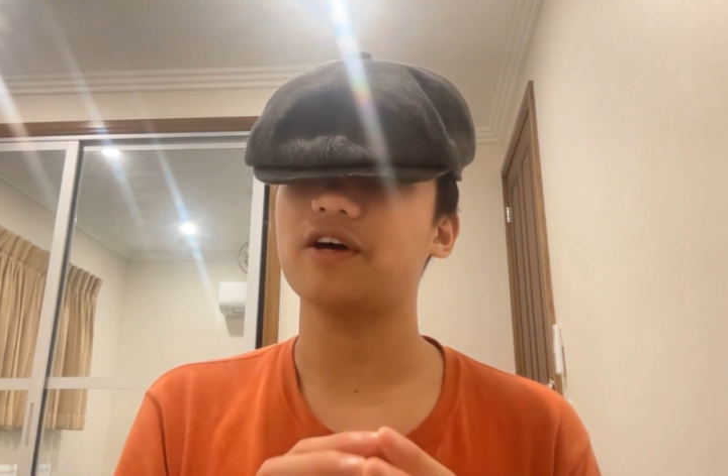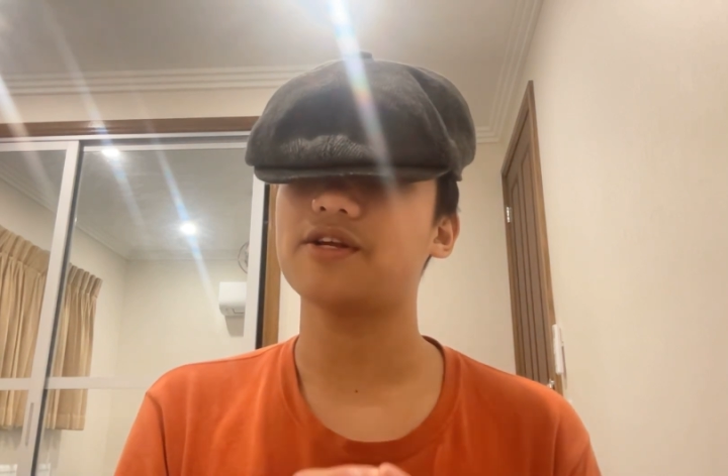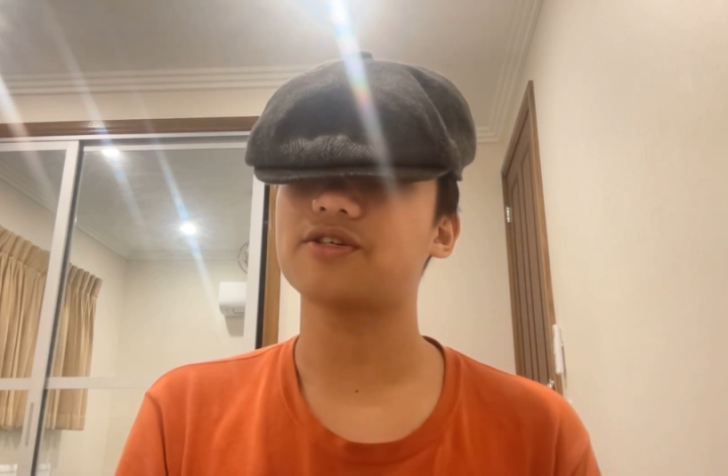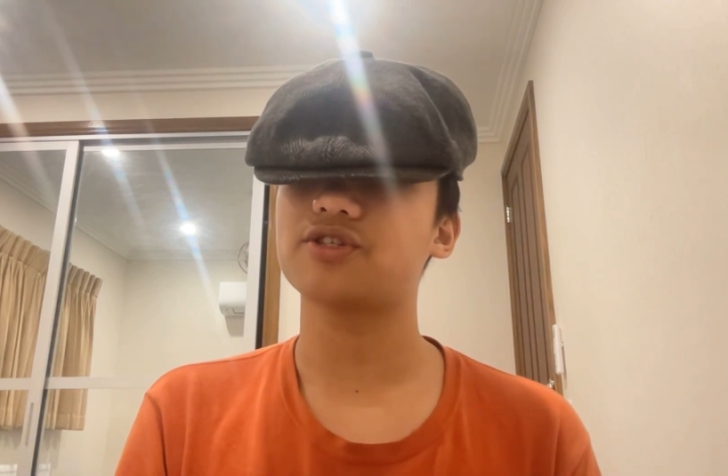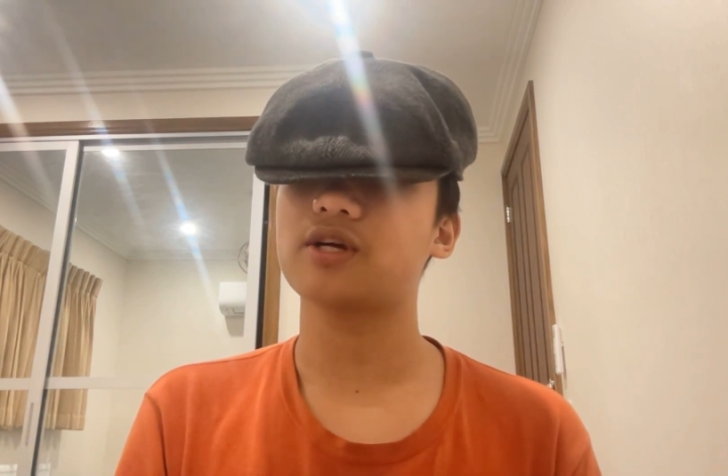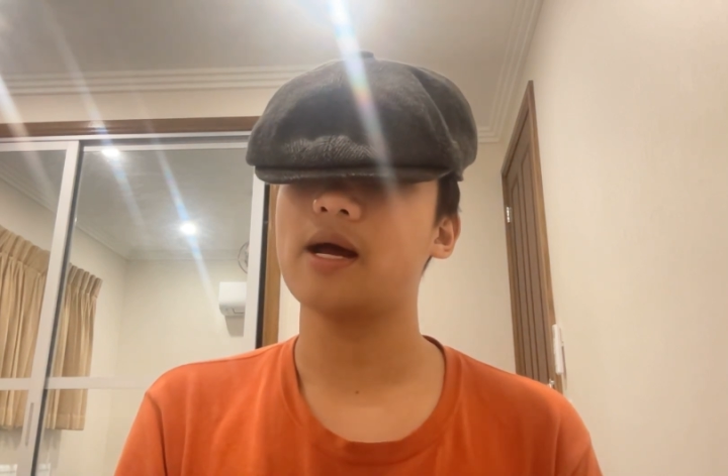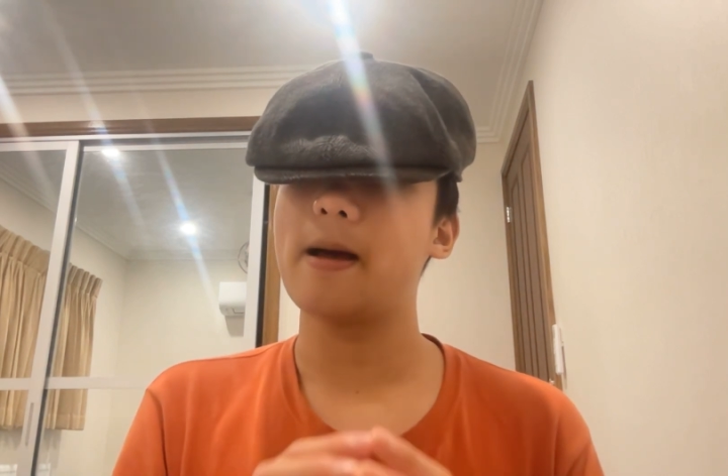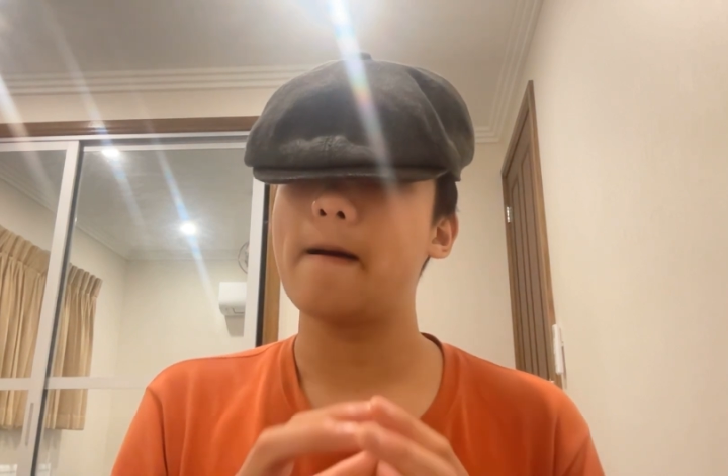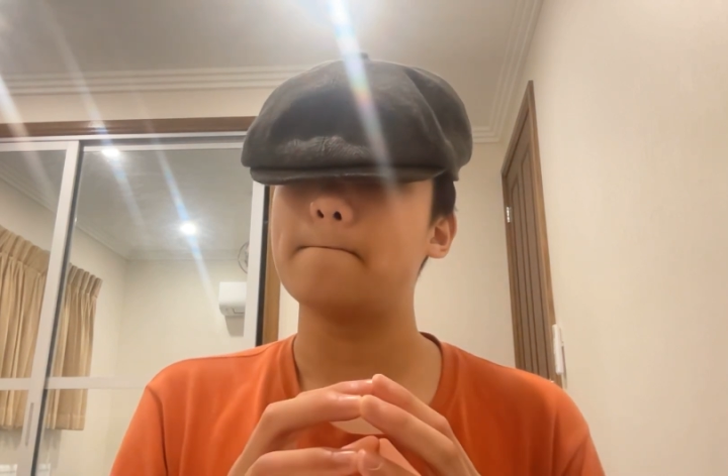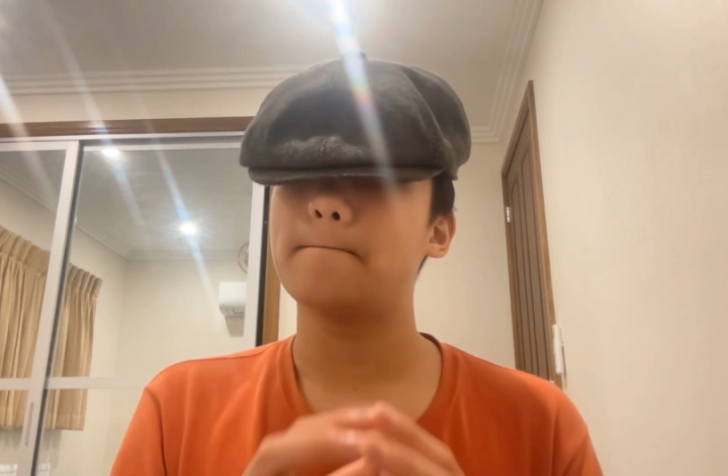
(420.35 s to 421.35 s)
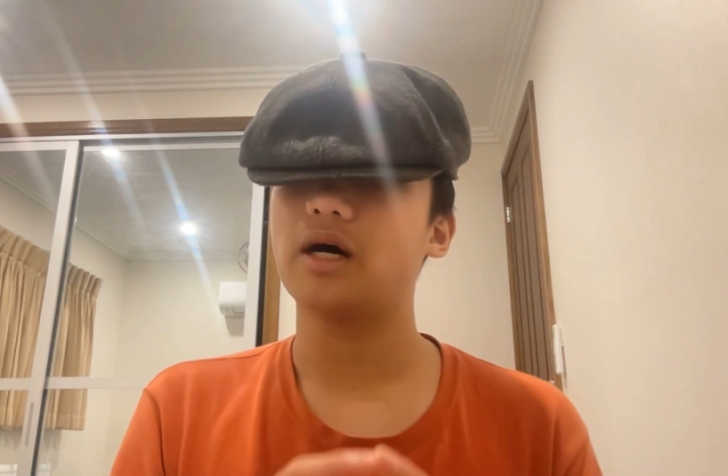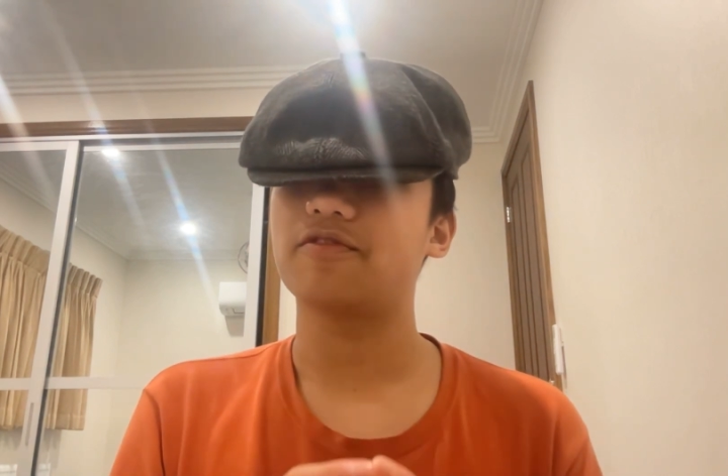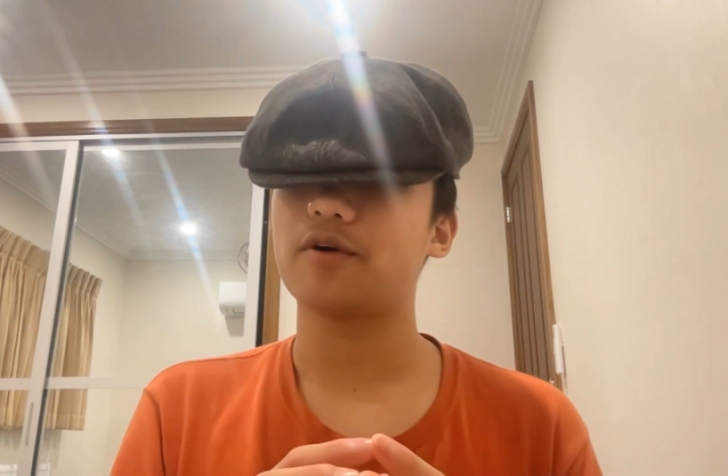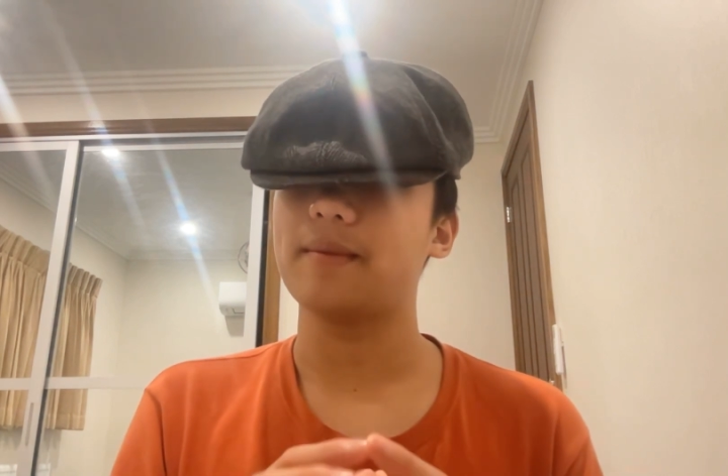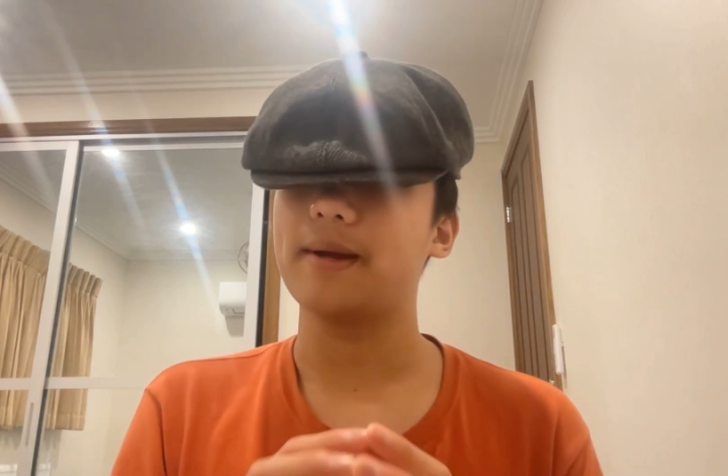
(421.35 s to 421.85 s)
others, but from